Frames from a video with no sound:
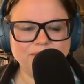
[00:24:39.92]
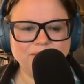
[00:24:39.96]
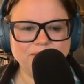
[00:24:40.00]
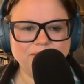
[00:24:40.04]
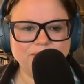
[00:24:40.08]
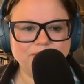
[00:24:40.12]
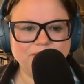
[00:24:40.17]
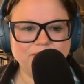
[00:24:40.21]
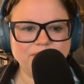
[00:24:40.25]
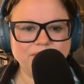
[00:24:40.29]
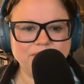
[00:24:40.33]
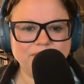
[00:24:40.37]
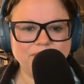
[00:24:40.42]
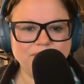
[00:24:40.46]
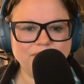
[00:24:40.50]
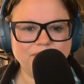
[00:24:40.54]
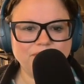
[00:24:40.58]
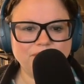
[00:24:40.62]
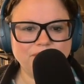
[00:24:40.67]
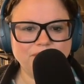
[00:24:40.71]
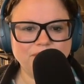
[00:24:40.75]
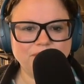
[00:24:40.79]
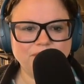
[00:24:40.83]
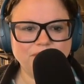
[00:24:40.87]

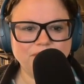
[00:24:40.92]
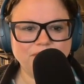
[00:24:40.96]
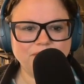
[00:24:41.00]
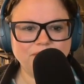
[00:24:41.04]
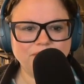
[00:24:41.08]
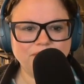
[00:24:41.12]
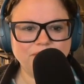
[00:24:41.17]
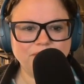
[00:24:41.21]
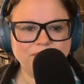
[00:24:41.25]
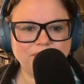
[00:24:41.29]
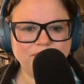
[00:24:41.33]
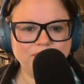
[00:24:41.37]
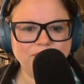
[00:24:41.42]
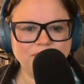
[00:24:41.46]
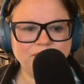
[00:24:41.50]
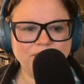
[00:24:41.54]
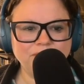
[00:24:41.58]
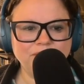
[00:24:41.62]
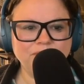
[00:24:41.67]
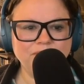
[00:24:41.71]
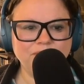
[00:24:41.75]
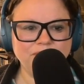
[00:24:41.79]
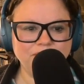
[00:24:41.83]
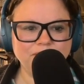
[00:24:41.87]

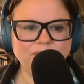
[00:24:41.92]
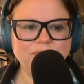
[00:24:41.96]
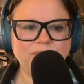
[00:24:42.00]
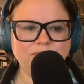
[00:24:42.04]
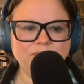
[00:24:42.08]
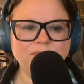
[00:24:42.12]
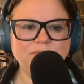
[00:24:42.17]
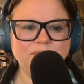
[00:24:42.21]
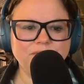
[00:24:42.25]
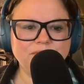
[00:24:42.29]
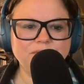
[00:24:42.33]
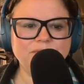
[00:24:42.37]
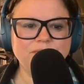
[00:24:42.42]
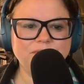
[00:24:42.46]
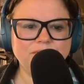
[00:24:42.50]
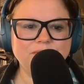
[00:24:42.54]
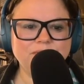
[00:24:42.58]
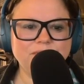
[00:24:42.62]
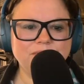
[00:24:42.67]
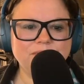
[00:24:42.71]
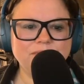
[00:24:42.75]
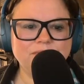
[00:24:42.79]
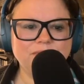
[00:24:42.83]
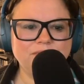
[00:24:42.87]

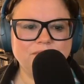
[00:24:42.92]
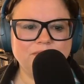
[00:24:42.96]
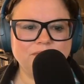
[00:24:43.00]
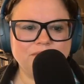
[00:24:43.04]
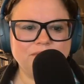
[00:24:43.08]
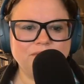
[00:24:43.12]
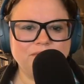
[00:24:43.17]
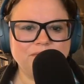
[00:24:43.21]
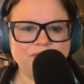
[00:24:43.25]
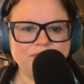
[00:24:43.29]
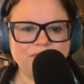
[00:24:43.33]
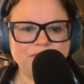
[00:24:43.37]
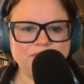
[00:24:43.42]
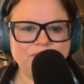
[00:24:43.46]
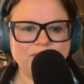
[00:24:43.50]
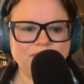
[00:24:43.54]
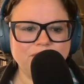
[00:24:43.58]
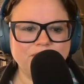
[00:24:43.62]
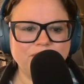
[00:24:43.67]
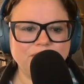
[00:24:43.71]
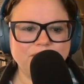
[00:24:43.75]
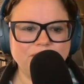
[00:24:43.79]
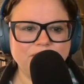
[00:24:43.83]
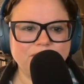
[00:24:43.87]

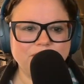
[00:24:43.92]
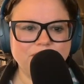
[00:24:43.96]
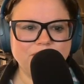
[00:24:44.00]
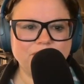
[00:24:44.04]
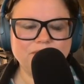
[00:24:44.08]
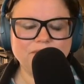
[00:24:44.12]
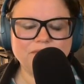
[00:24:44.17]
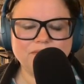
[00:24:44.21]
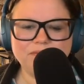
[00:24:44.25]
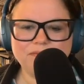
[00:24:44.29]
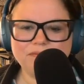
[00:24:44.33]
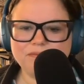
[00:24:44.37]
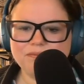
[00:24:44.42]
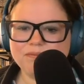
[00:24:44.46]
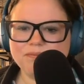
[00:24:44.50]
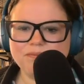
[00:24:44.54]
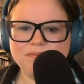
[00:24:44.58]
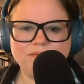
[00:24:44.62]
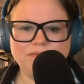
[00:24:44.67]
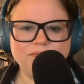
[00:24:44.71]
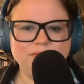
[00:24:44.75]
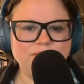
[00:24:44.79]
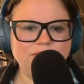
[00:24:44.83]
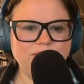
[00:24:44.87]

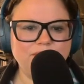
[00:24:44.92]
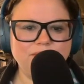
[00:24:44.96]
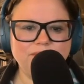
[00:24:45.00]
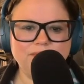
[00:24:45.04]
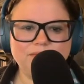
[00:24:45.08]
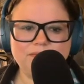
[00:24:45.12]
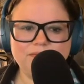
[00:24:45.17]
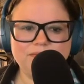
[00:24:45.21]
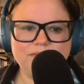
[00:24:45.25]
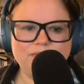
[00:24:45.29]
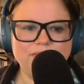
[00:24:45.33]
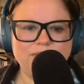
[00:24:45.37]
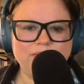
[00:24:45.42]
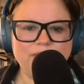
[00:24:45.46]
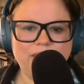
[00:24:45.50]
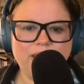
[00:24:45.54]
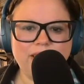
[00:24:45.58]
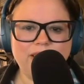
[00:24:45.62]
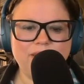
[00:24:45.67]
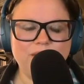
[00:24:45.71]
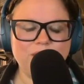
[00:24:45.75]
[no speech]